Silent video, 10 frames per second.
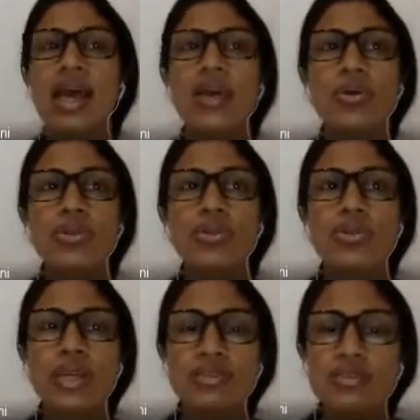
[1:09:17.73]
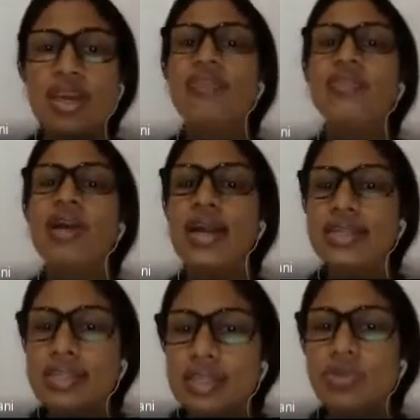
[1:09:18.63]
and also that we have to
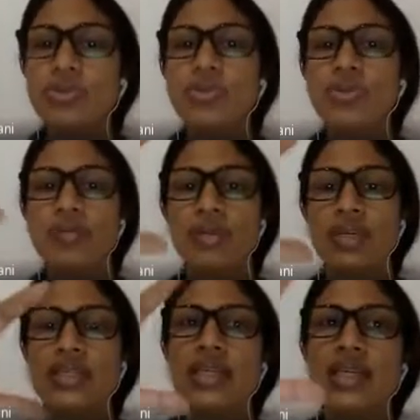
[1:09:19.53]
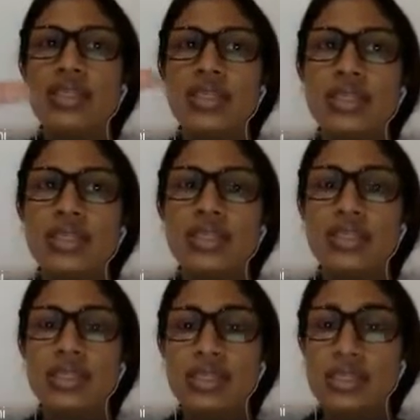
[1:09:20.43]
adhere to some
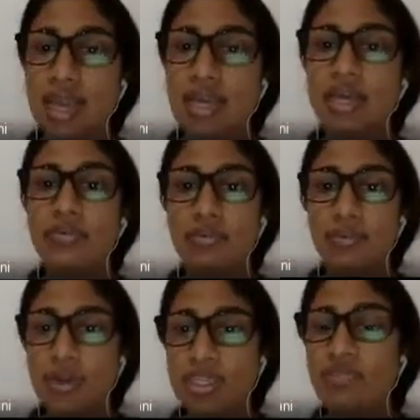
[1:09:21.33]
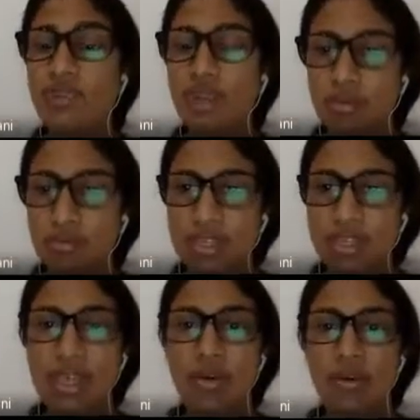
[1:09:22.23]
international standard policy frameworks
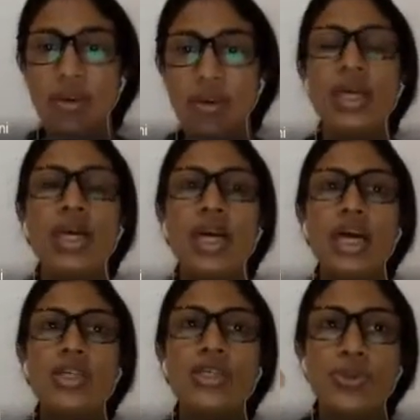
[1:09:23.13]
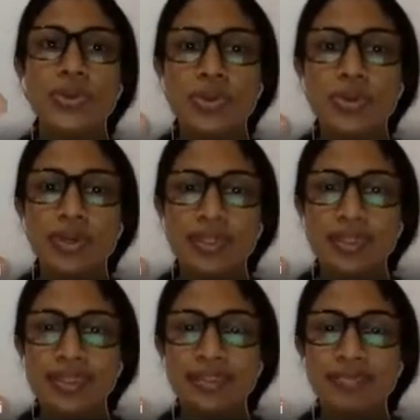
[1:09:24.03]
and all.
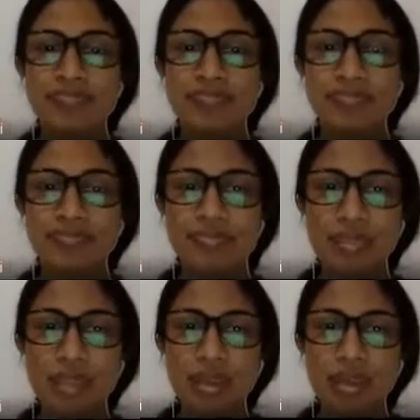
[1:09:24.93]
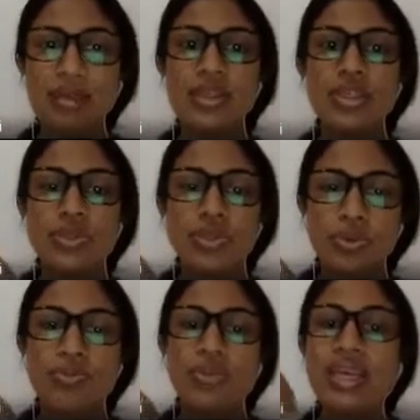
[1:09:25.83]
So so
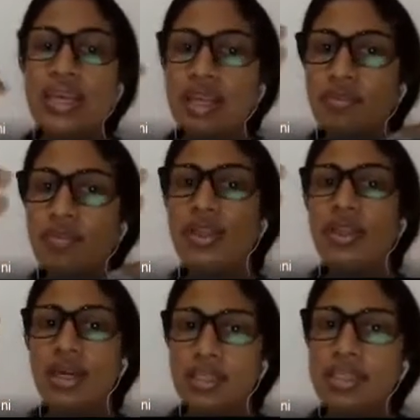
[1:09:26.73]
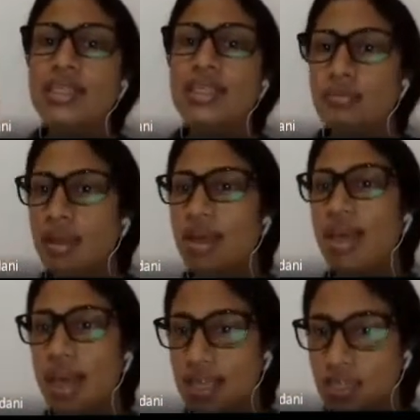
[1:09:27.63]
we link with other central bank
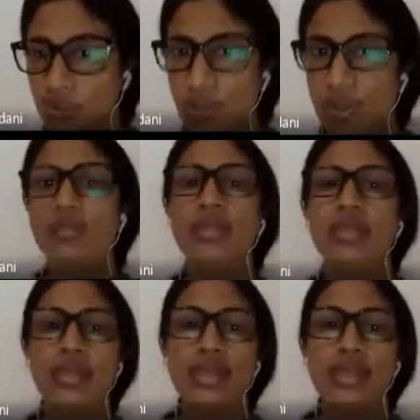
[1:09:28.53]
as well in